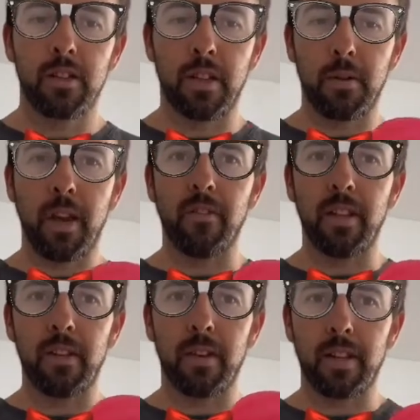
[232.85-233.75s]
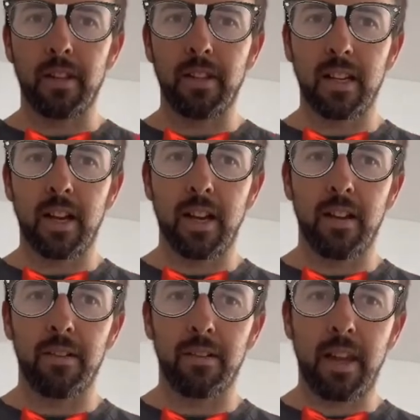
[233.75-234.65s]
There we have it. There's our
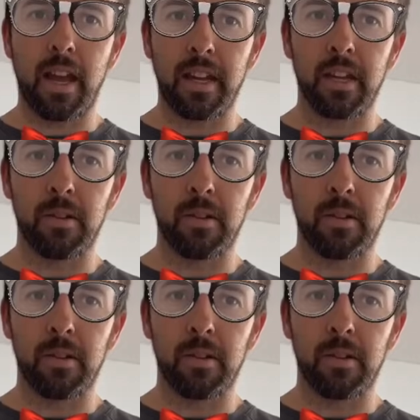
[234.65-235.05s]
head.